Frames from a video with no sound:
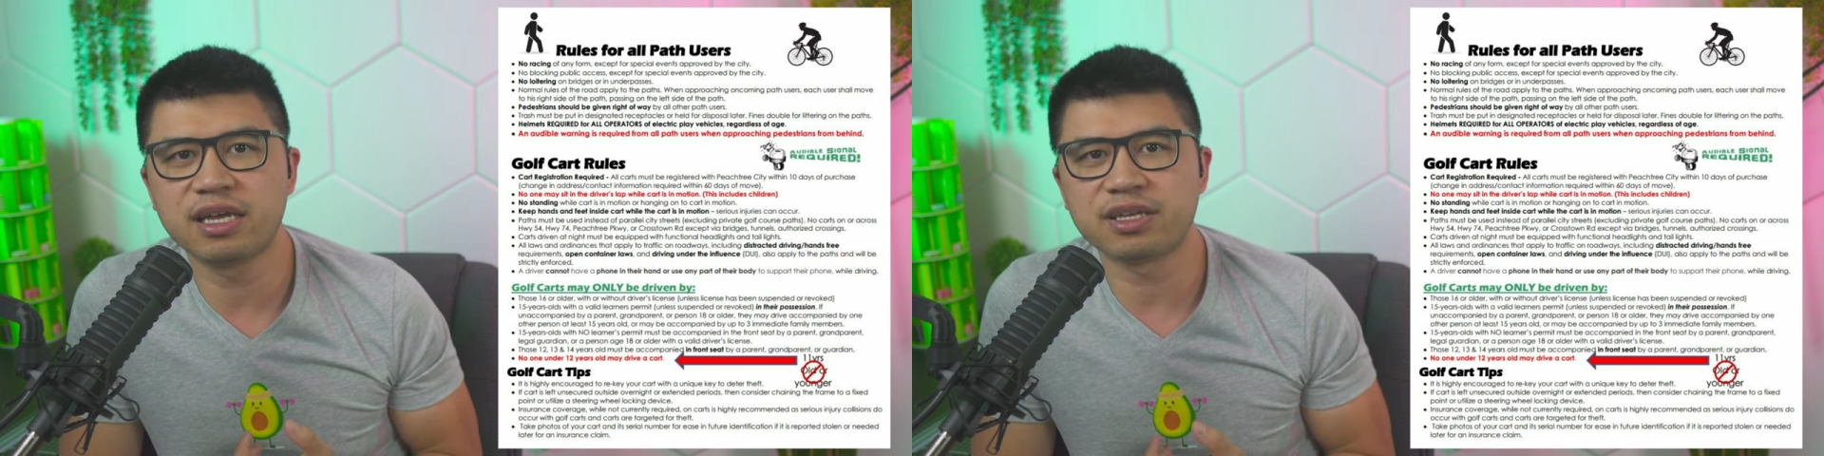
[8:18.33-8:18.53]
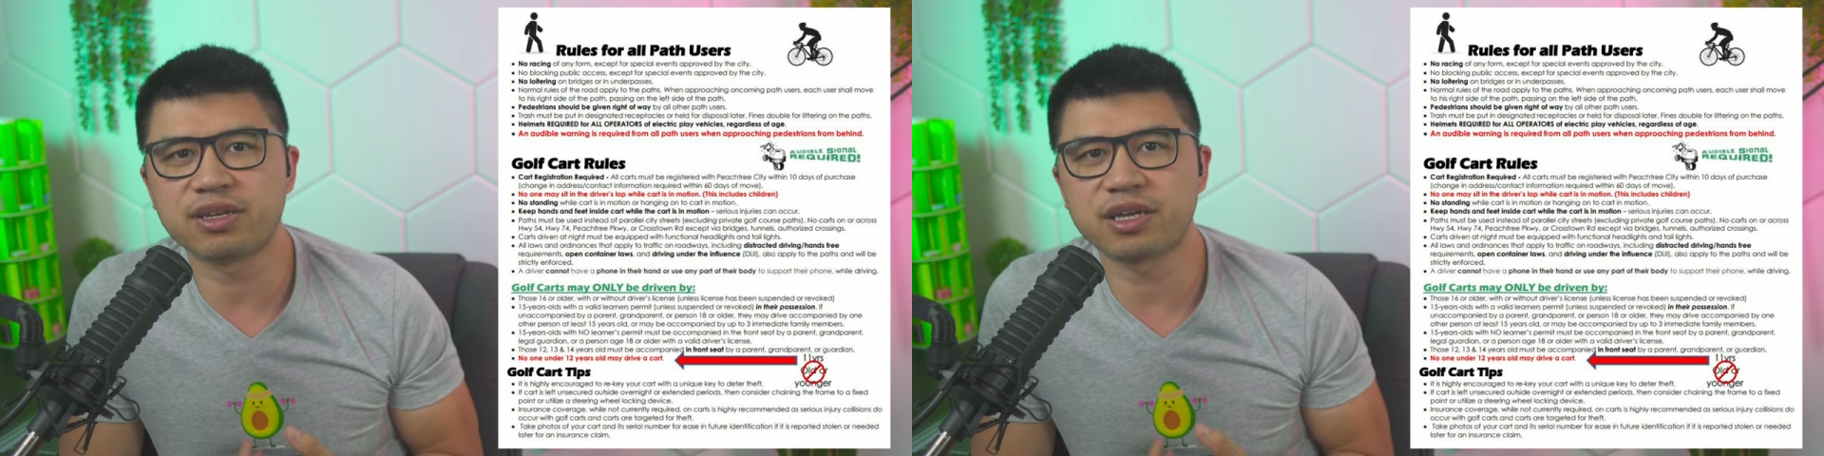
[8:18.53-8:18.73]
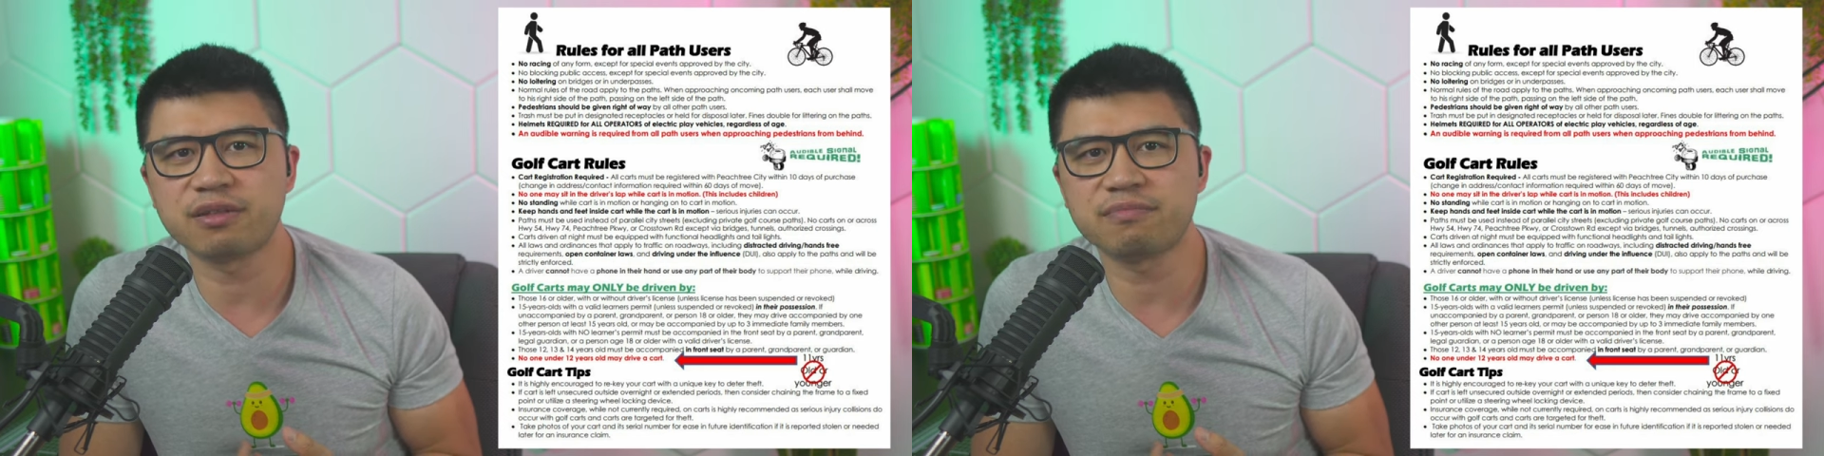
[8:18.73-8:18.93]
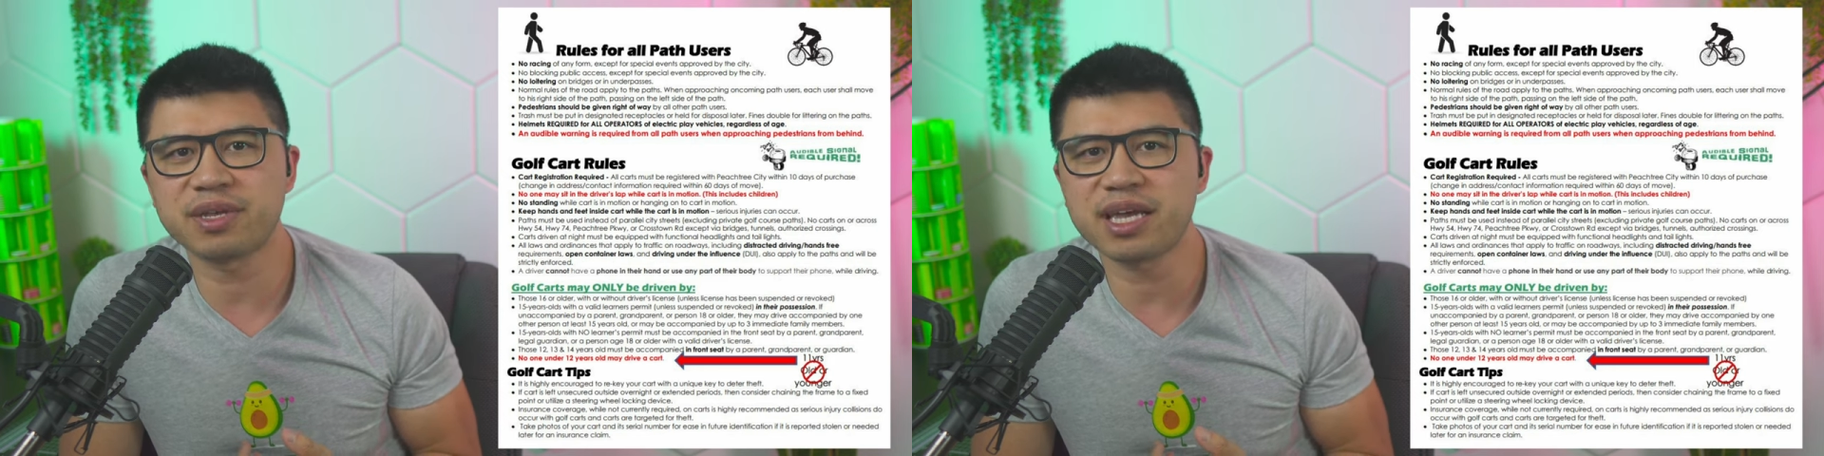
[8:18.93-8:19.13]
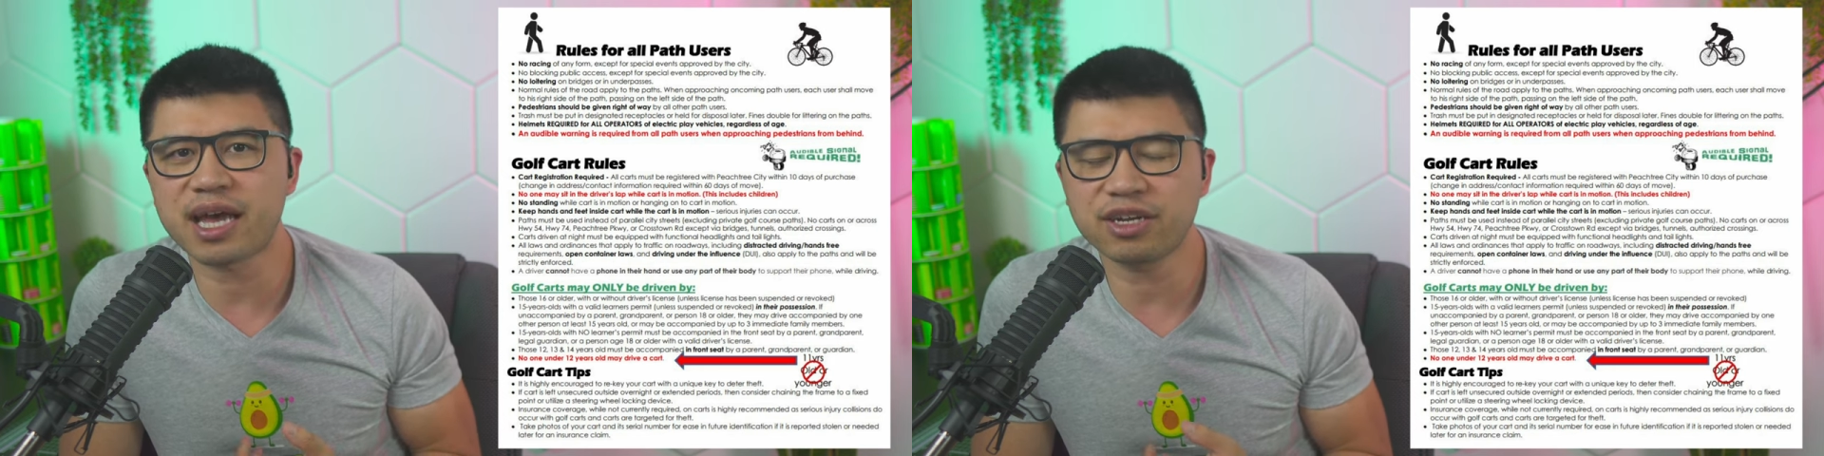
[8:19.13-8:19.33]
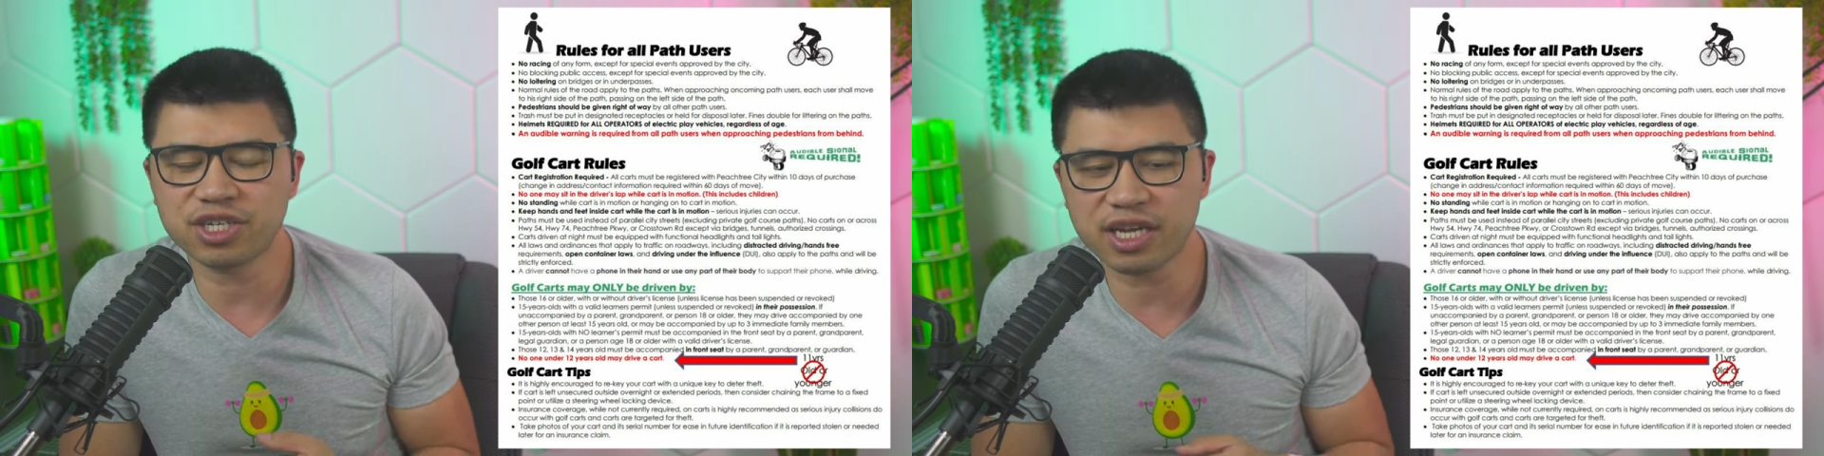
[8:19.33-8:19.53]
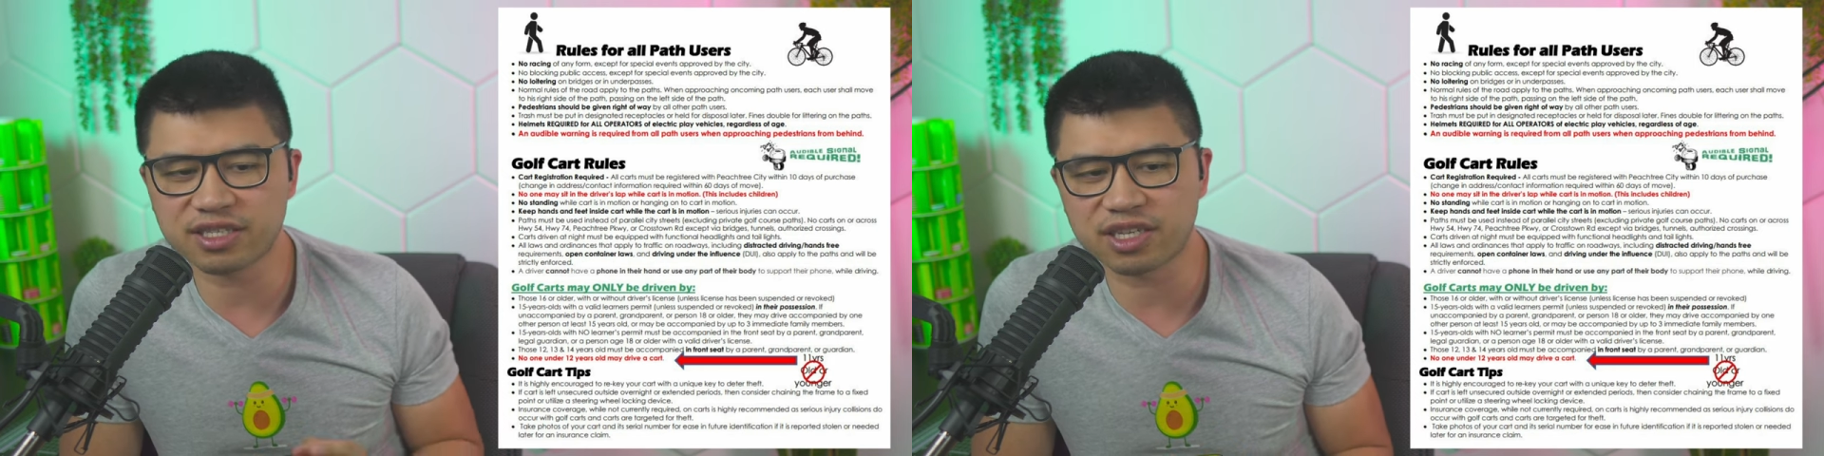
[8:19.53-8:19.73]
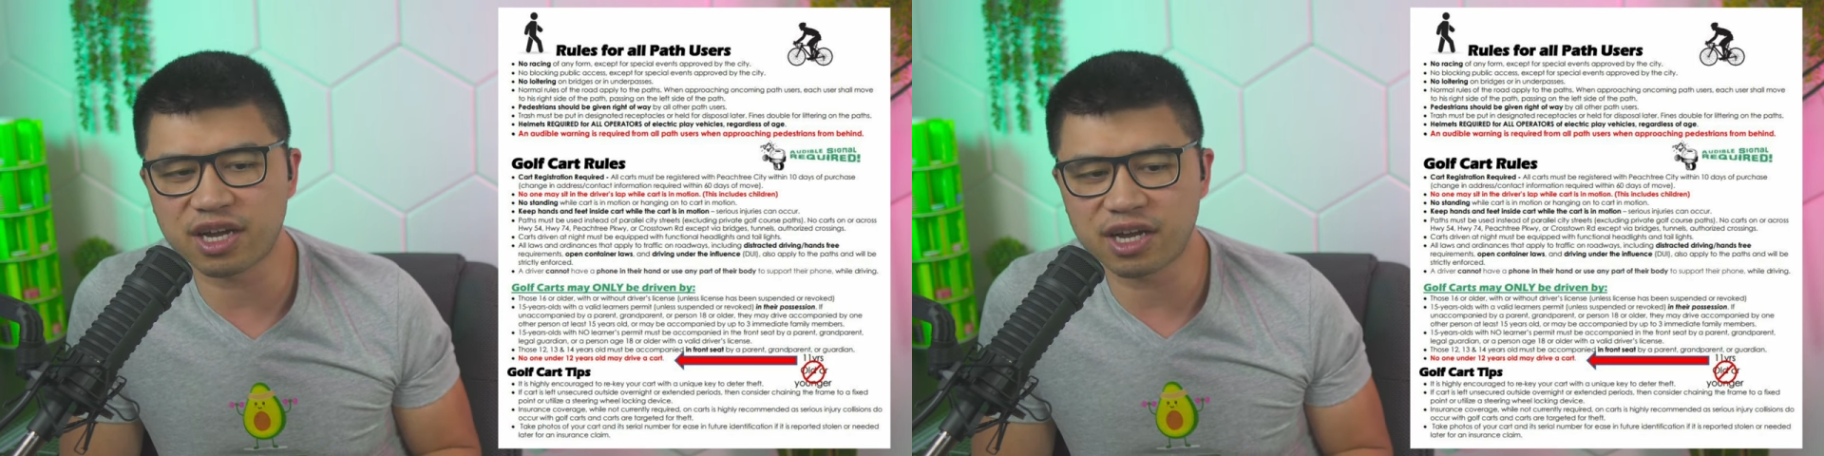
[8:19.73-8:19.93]
you can be actually
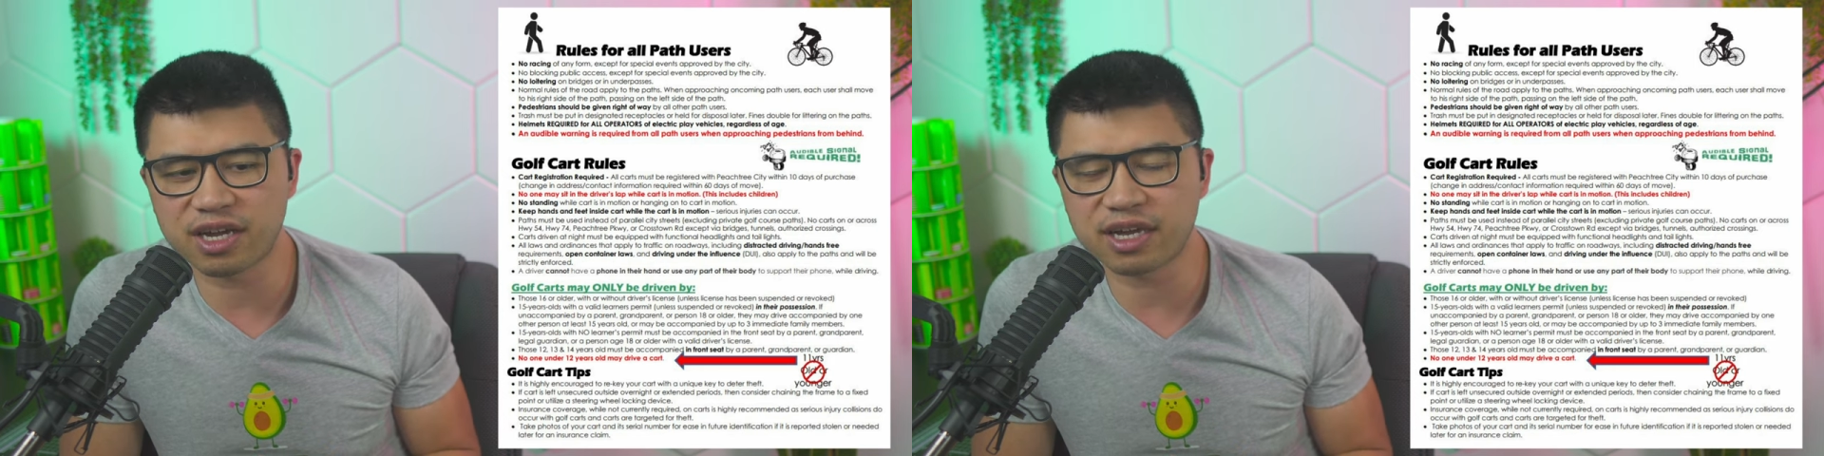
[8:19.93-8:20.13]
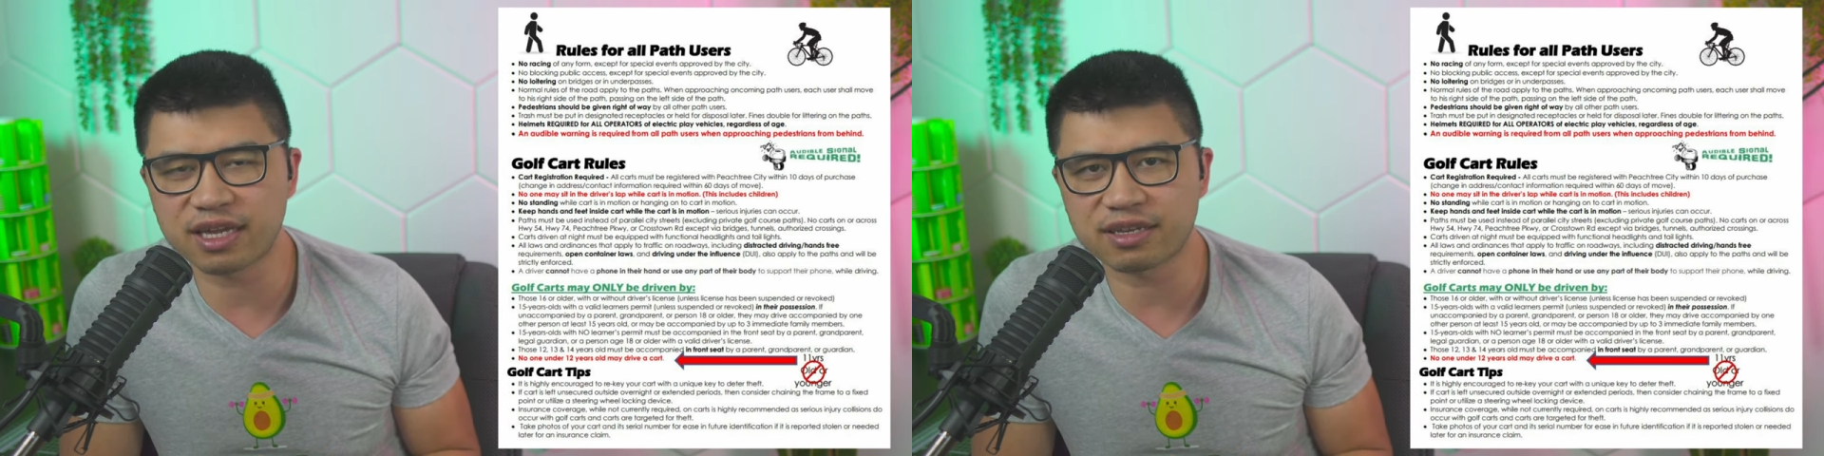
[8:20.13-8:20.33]
as young